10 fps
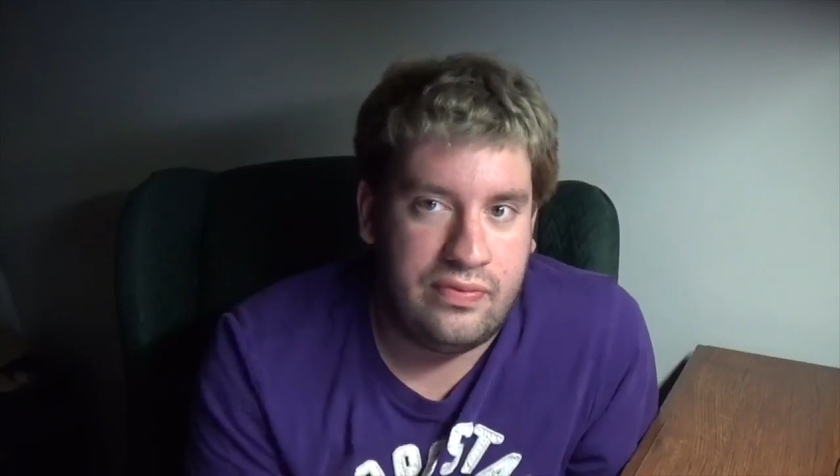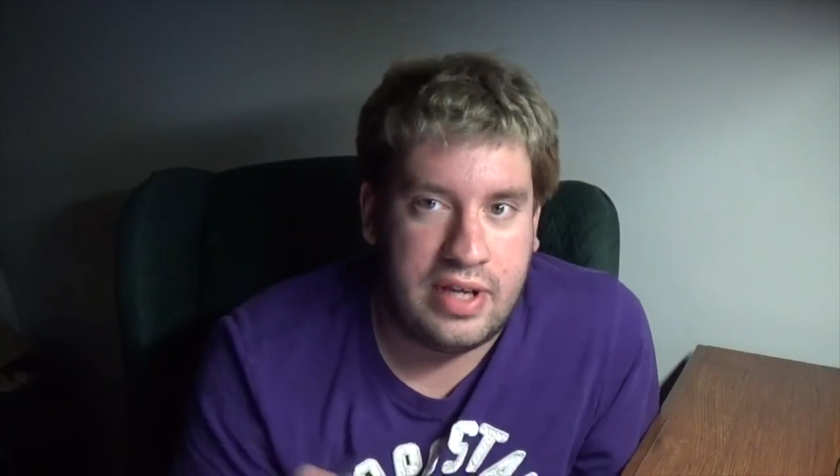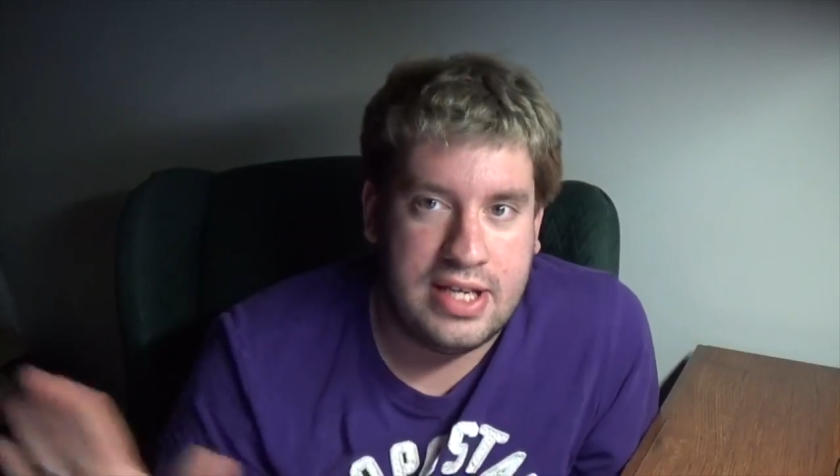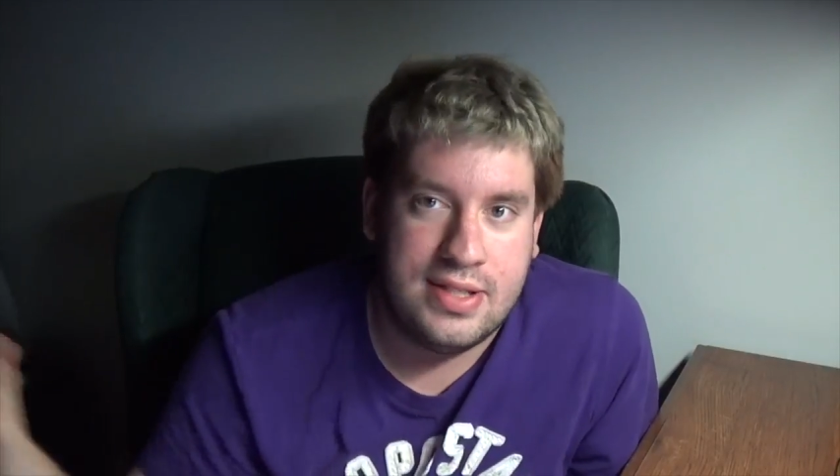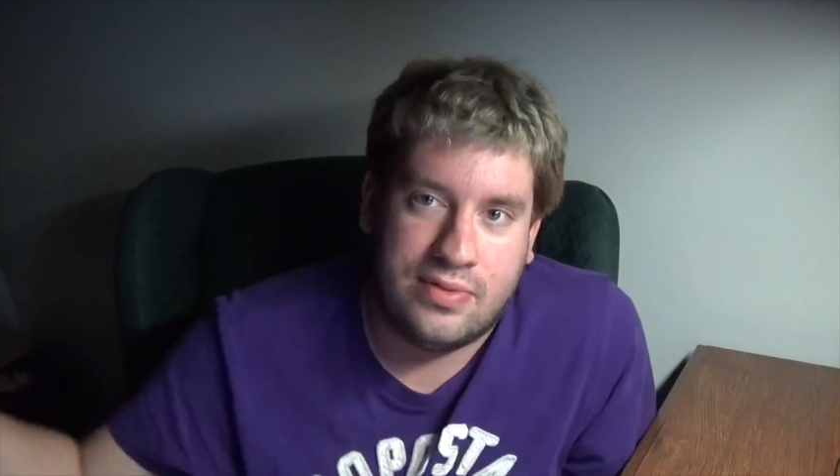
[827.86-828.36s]
In
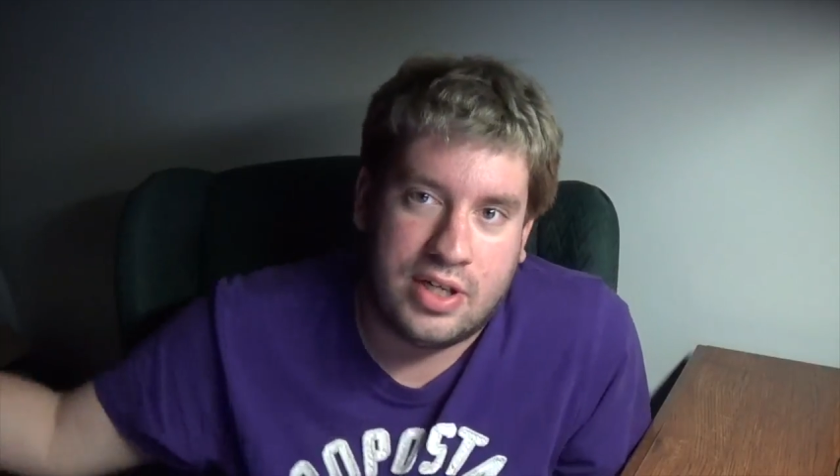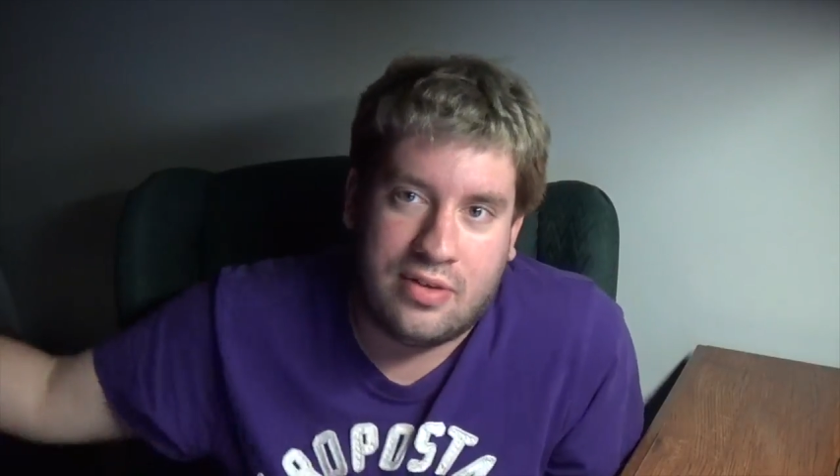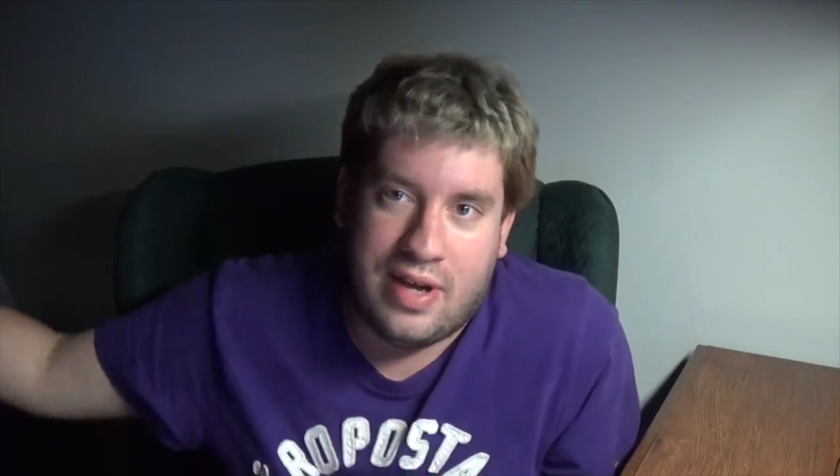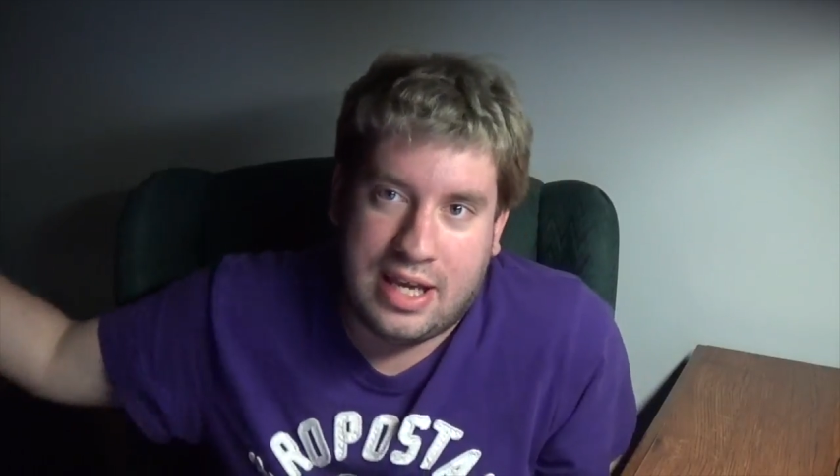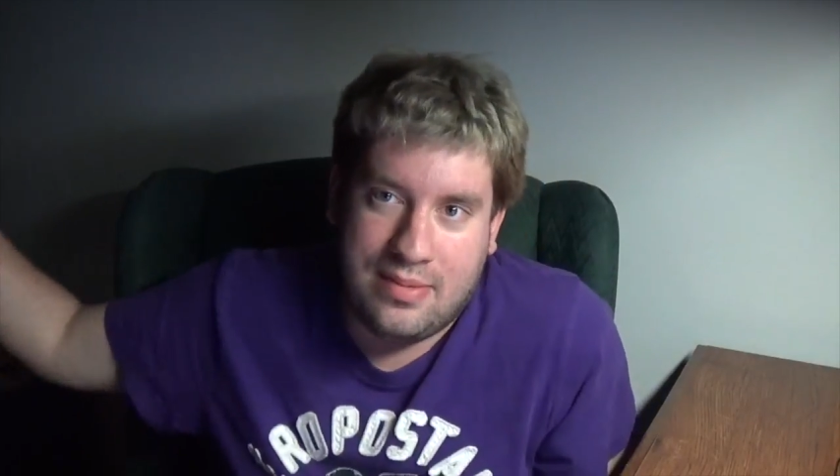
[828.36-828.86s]
case you're
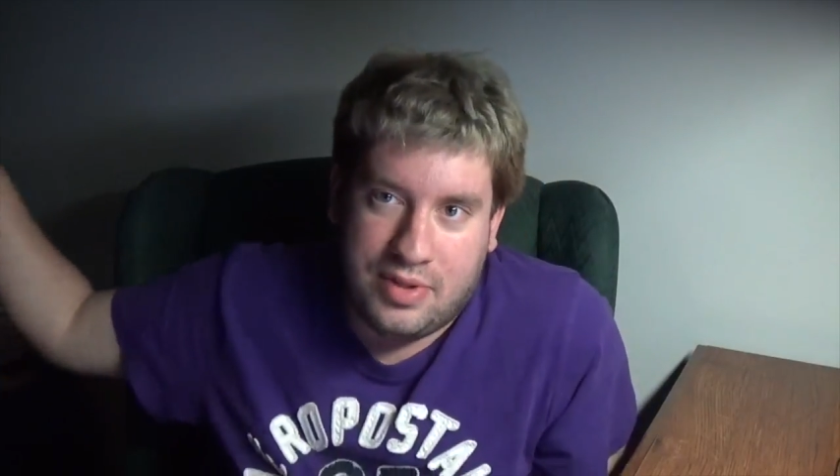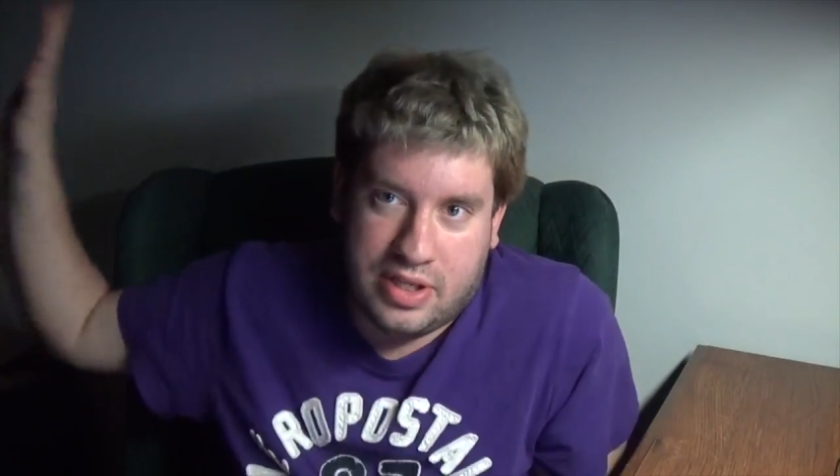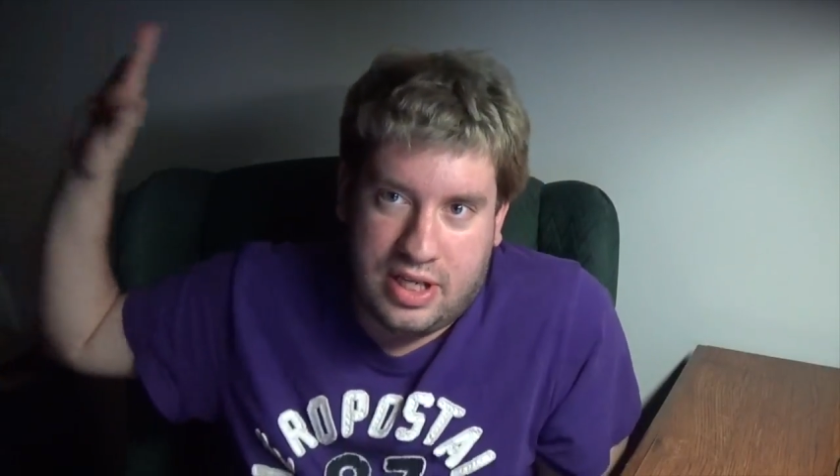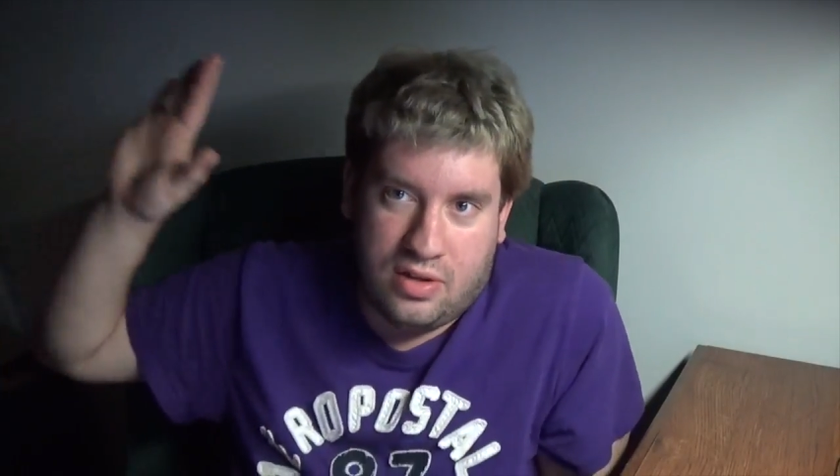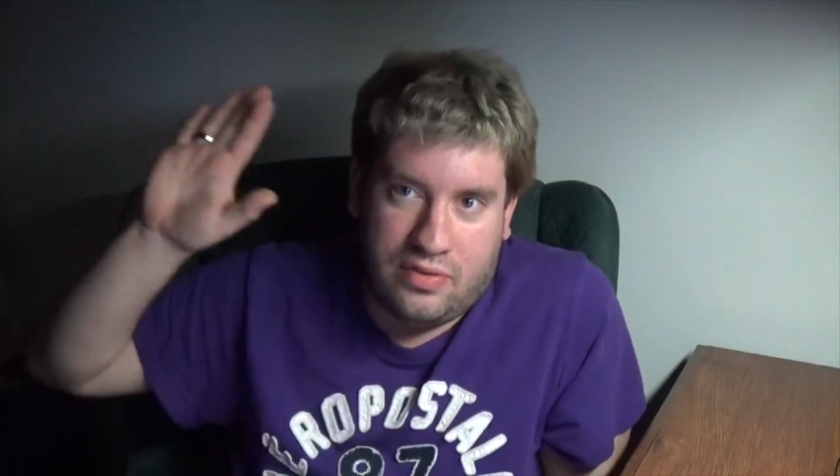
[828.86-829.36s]
wondering why I keep
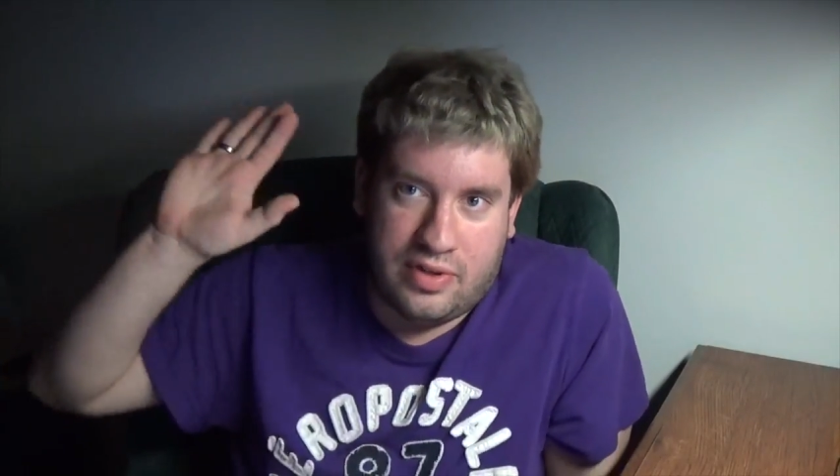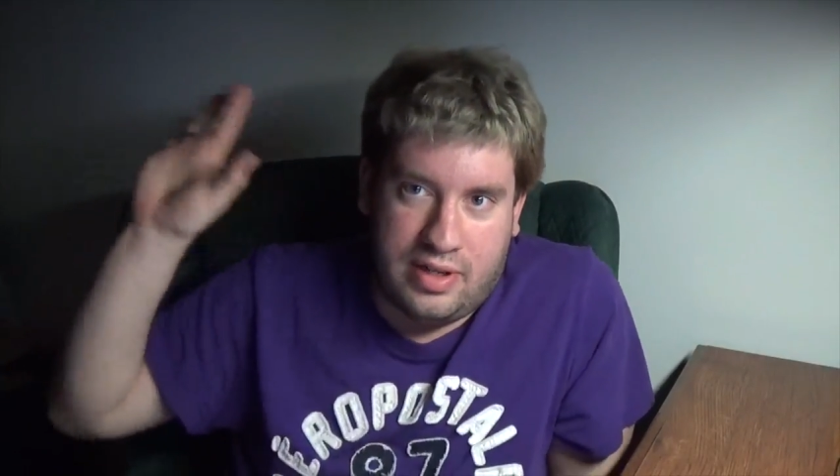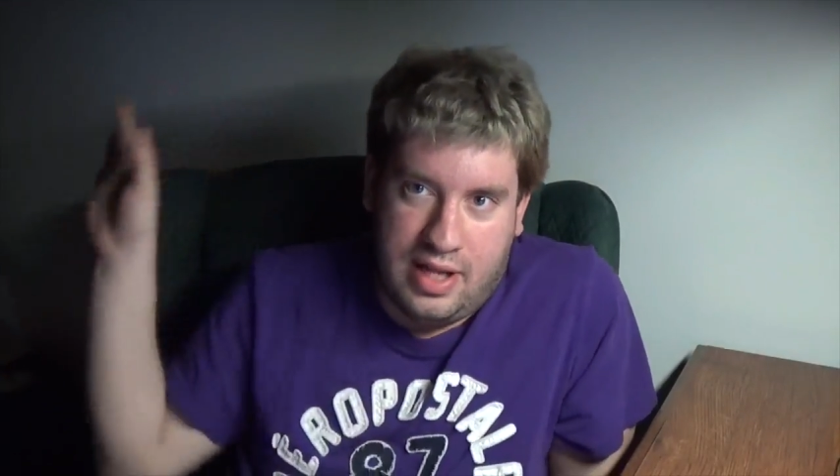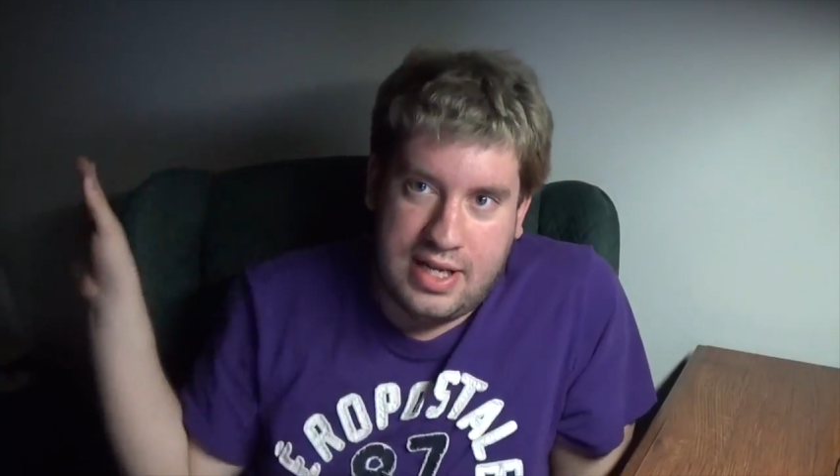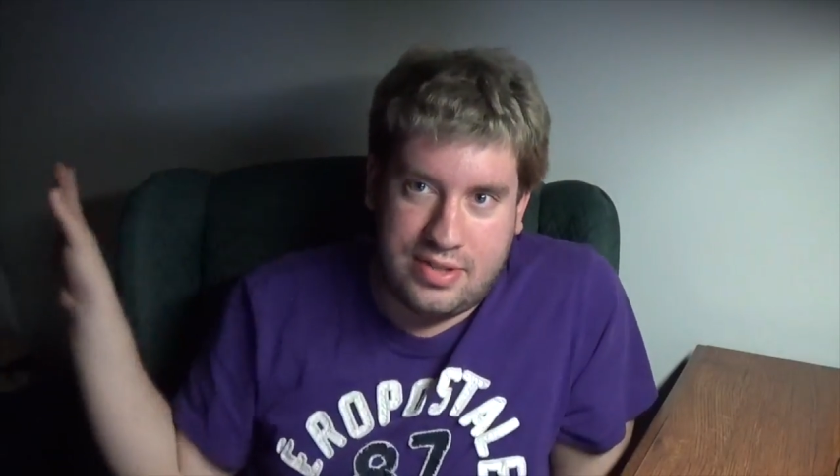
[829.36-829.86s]
looking over
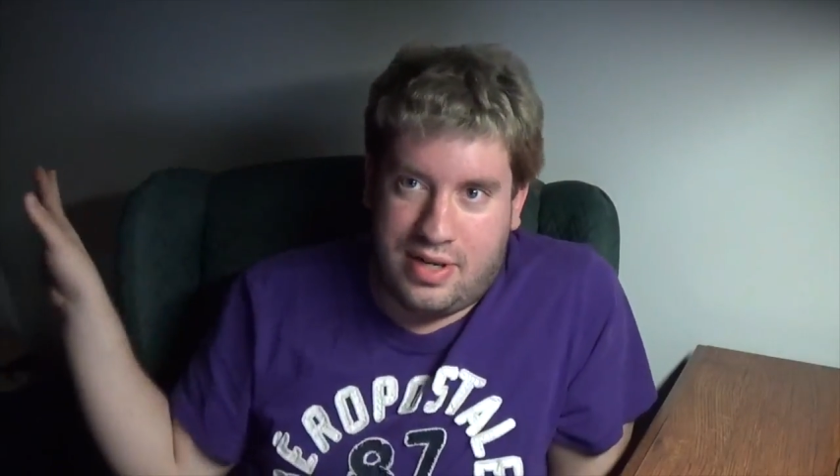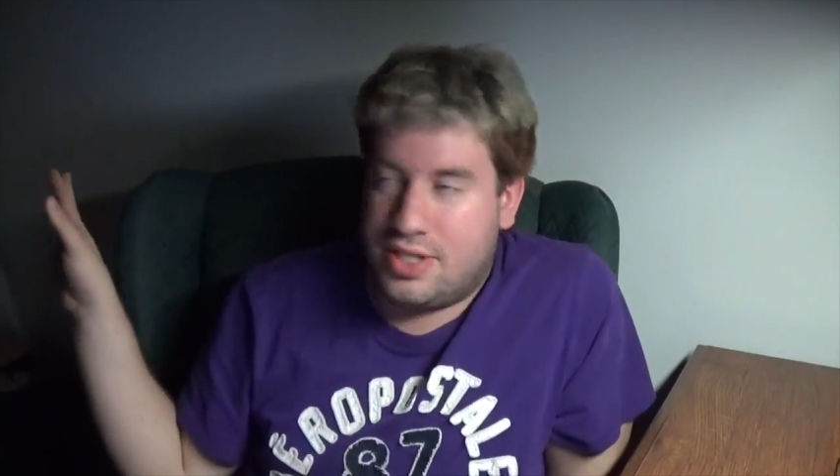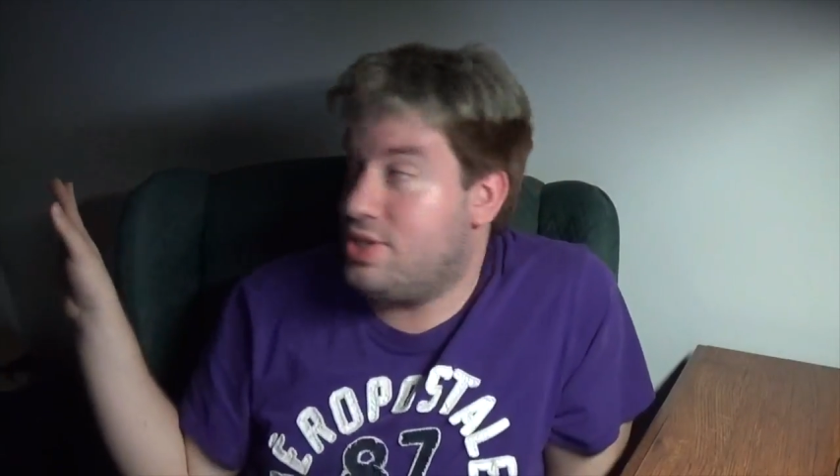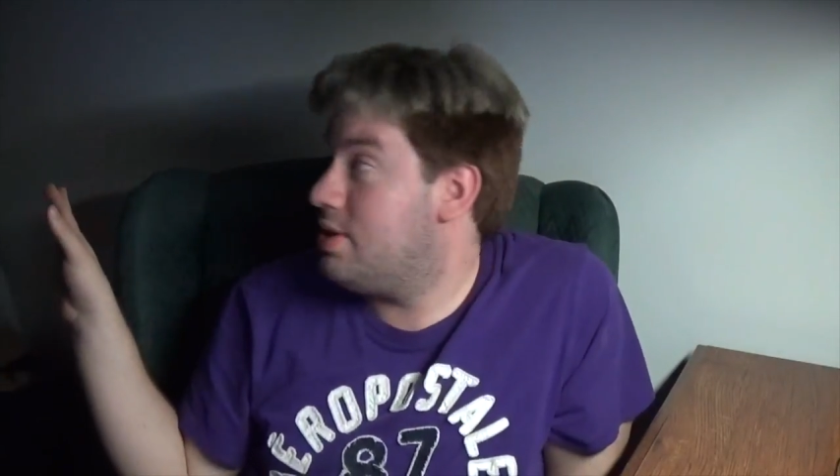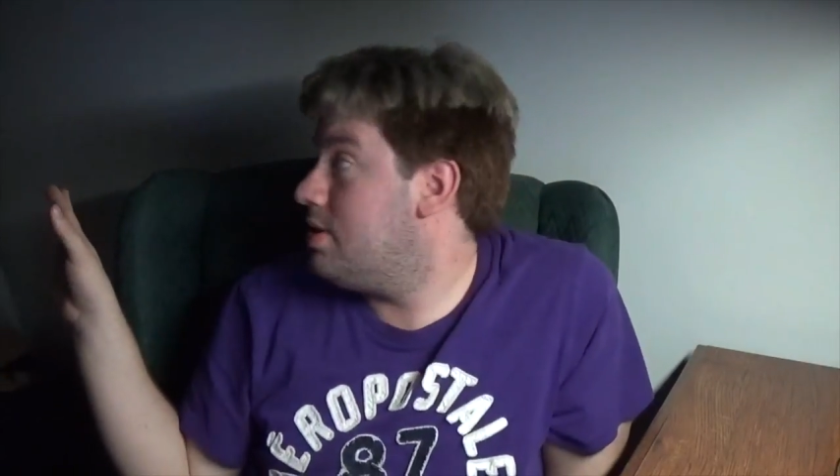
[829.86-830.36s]
in that
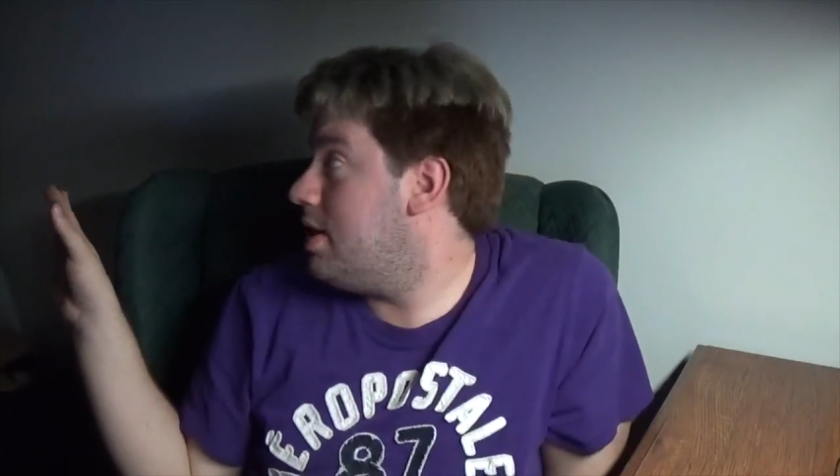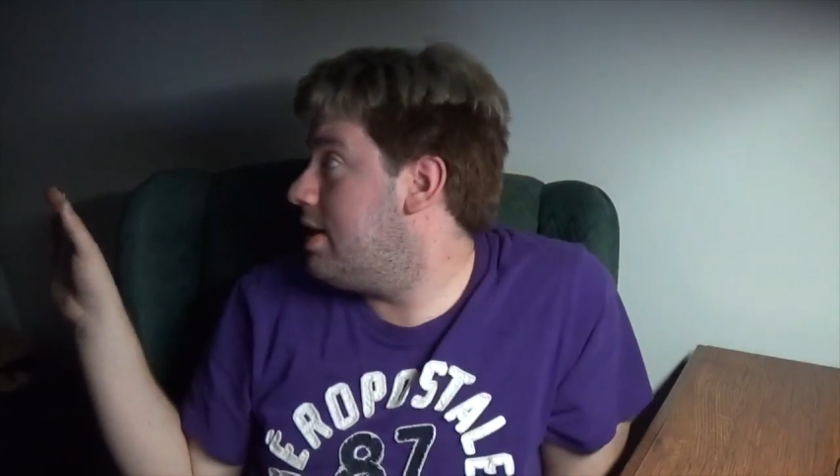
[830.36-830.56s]
direction,